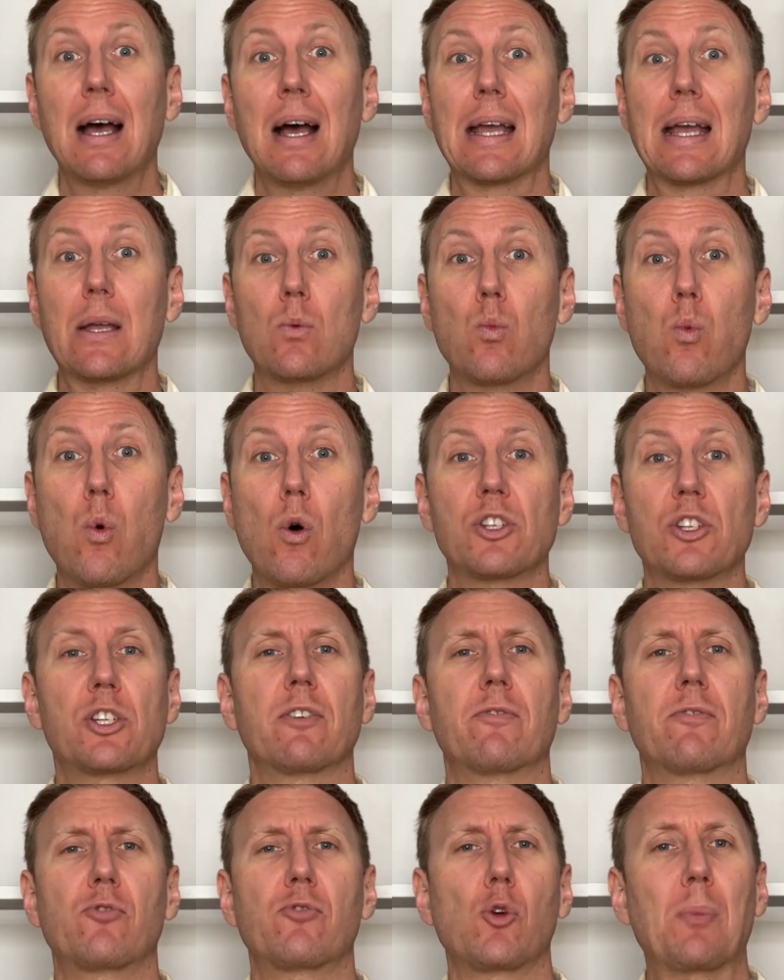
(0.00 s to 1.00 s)
a
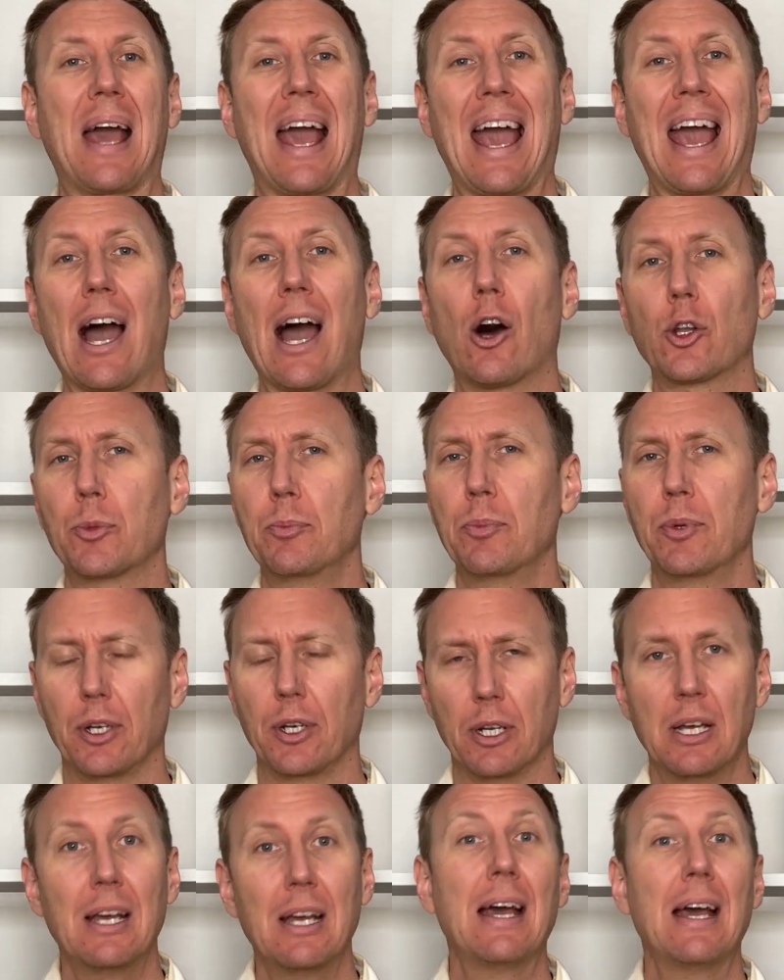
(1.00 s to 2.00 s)
watch from
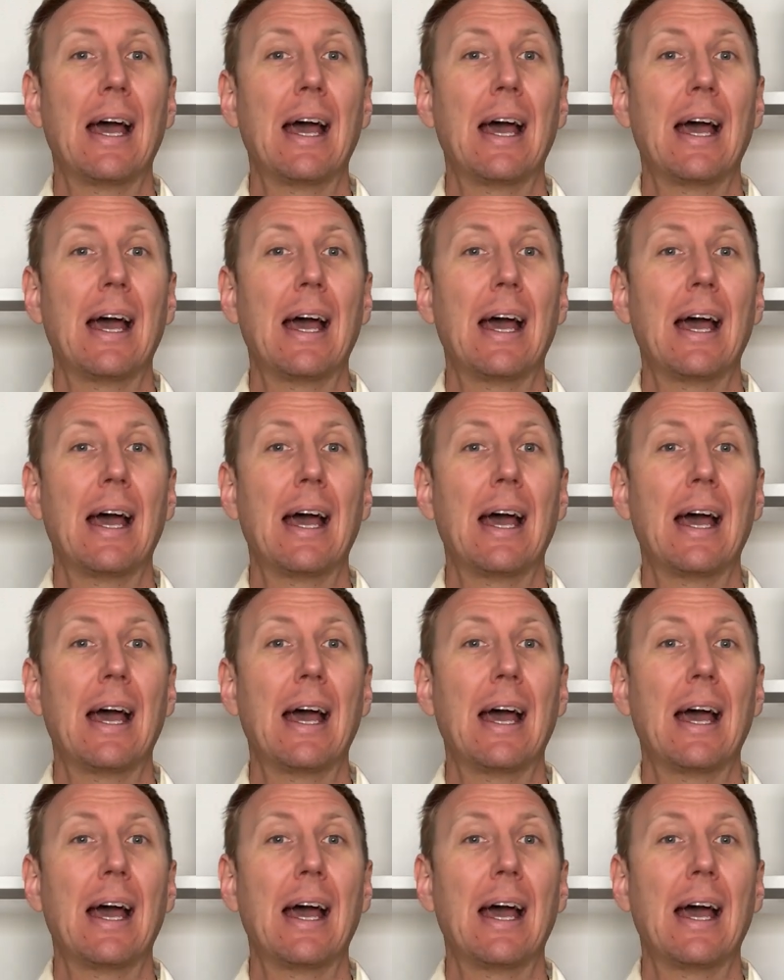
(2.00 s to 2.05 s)
Houtman.